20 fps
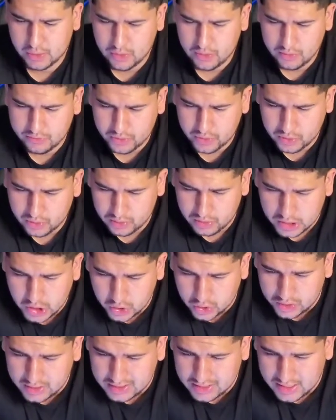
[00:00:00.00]
12 volt
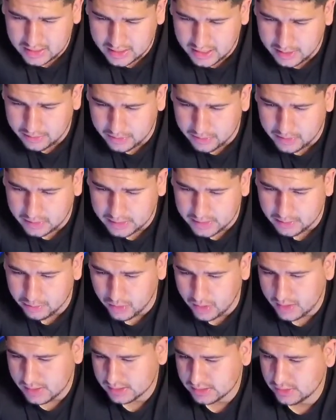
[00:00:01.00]
current capability
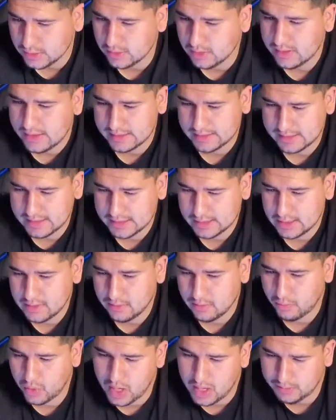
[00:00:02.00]
broadens utilization
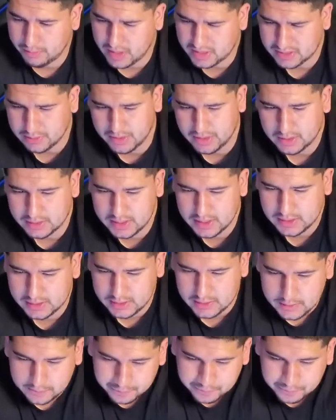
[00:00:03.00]
of possibilities.